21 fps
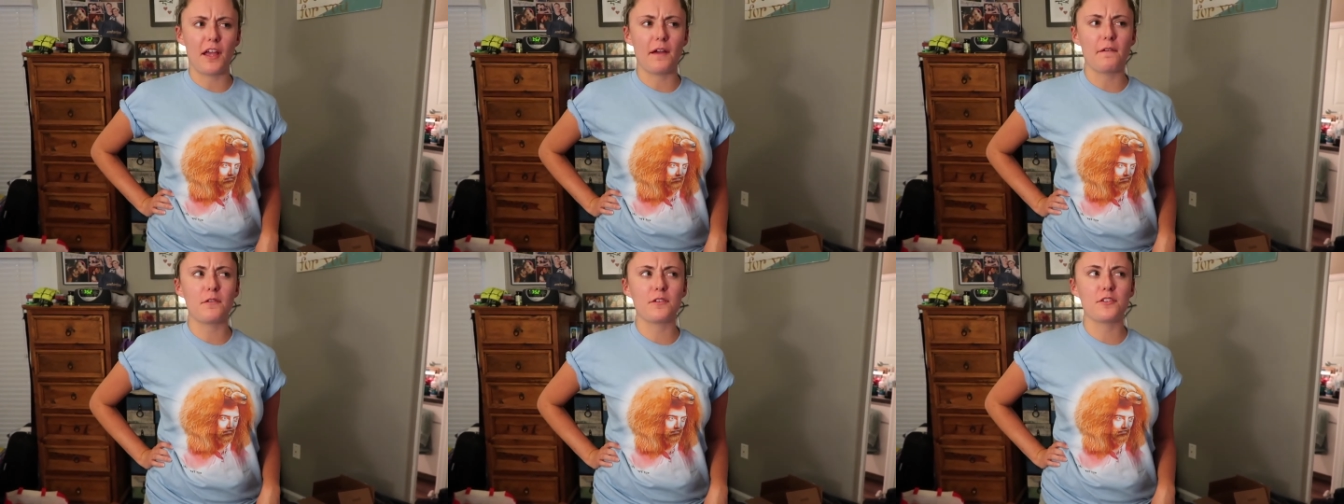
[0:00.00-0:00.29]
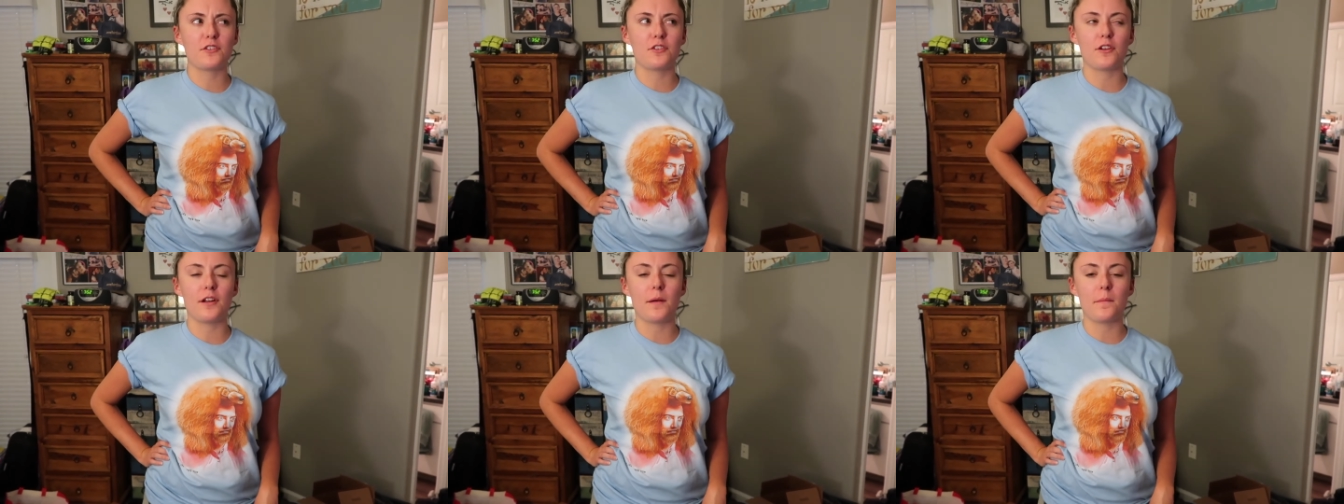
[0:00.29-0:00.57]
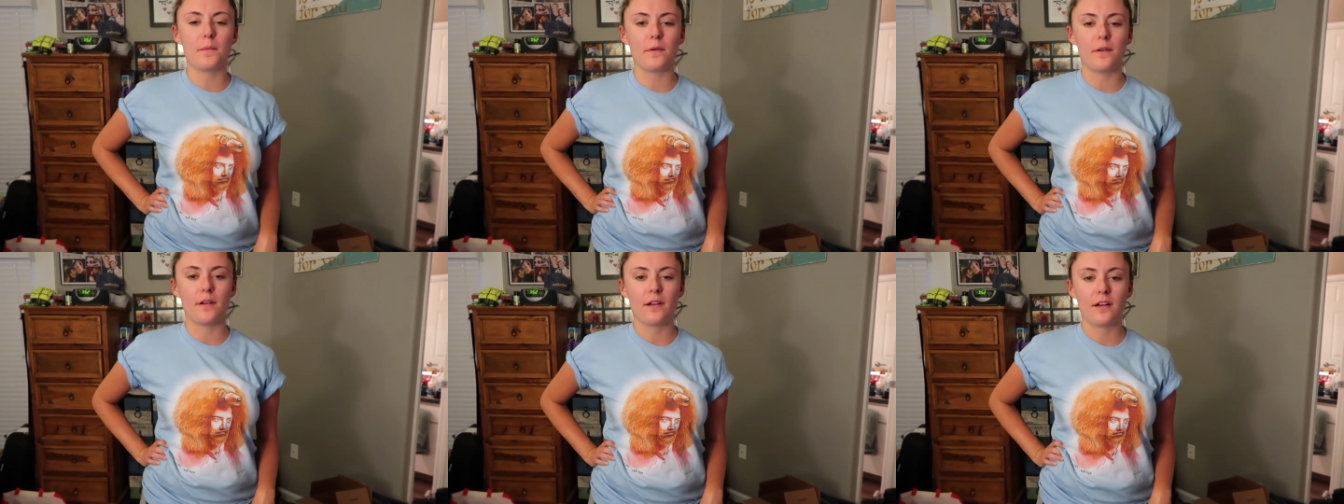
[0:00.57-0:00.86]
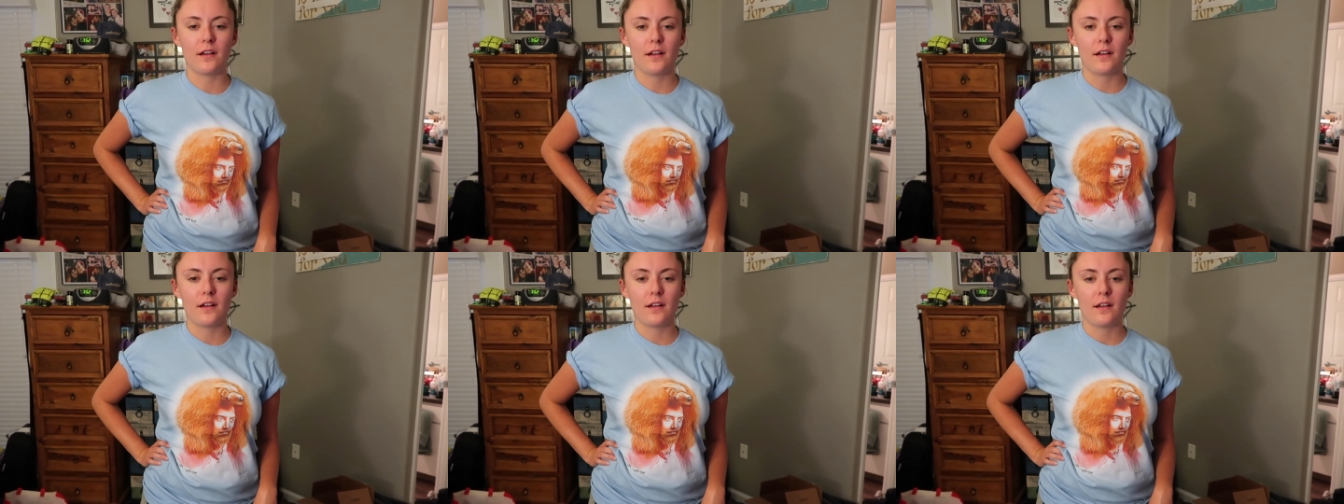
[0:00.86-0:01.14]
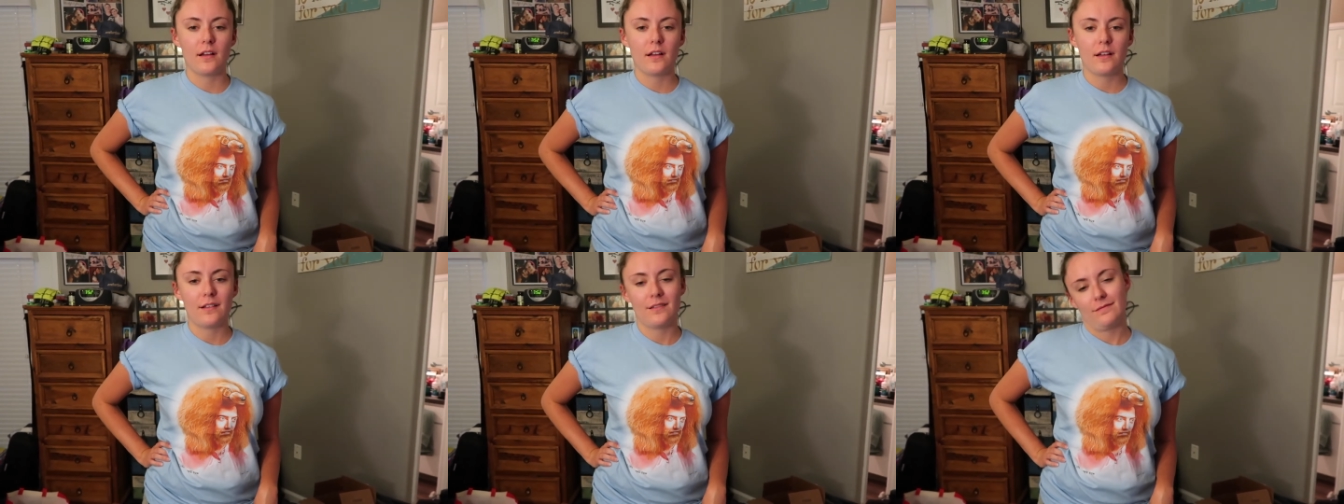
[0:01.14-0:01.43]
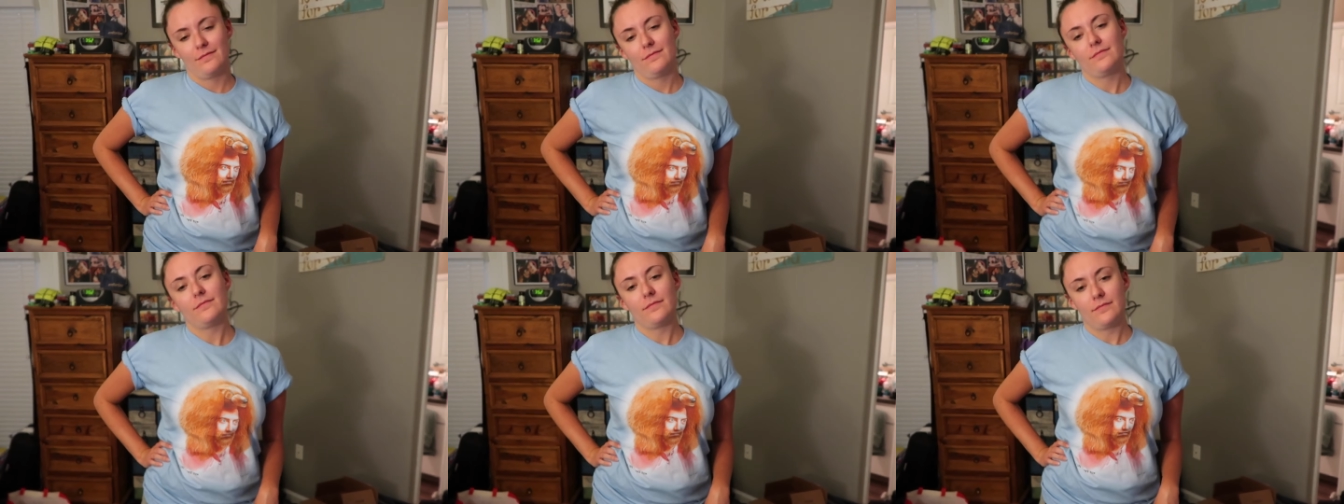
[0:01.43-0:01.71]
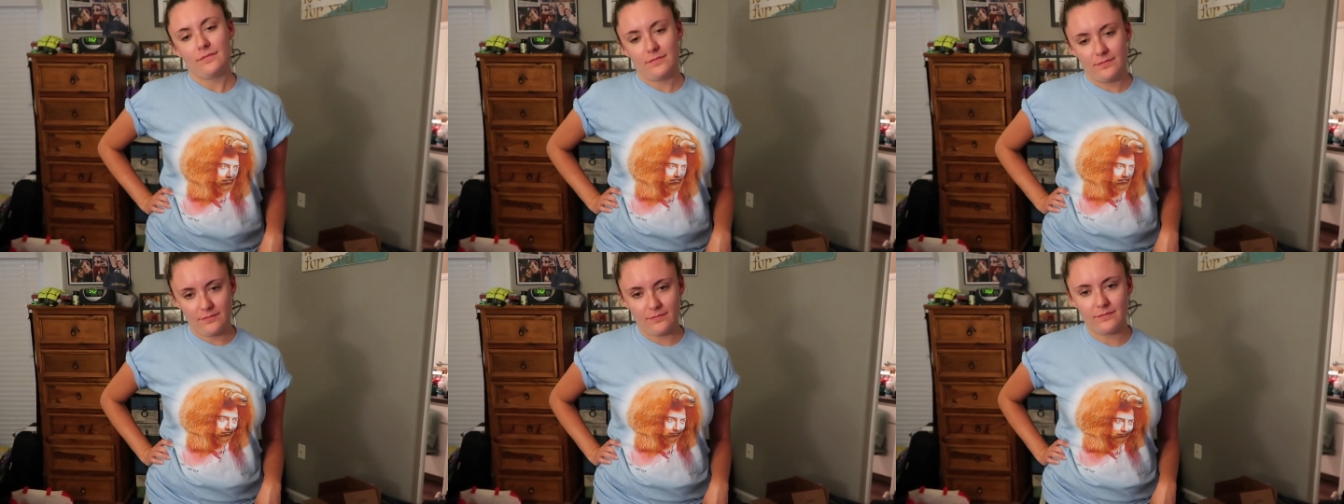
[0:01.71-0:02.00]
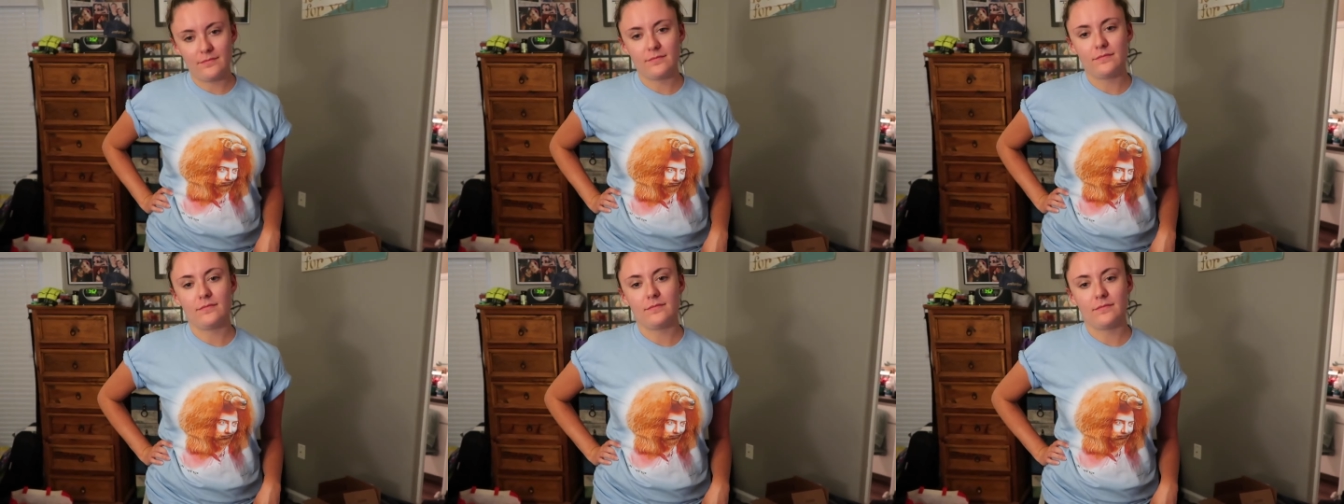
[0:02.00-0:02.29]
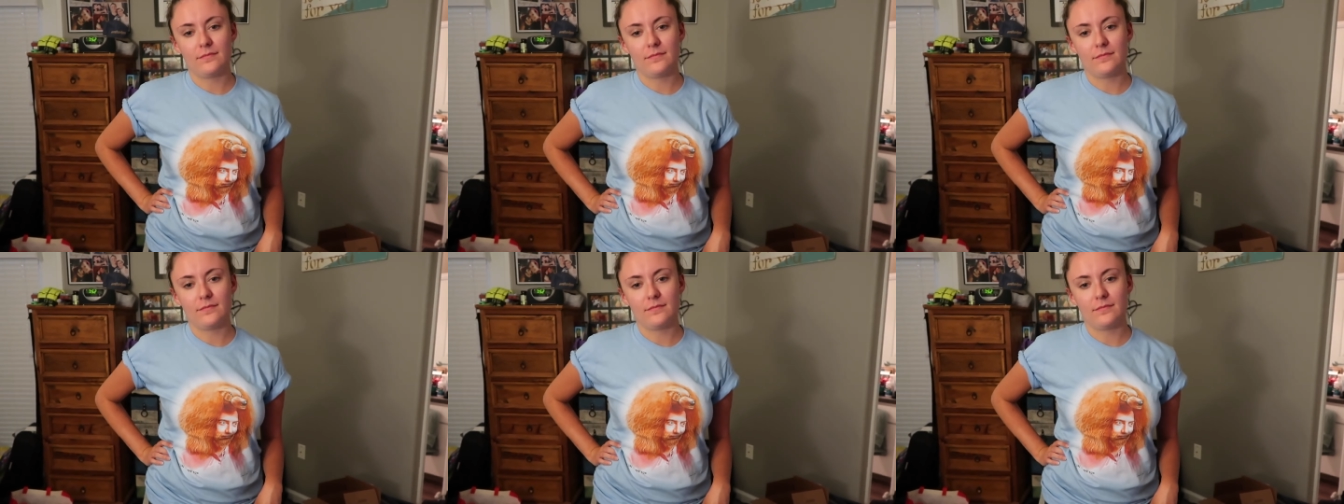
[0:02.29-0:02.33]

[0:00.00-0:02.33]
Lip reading: everyone showed up. But in Bloom, so, like, 100?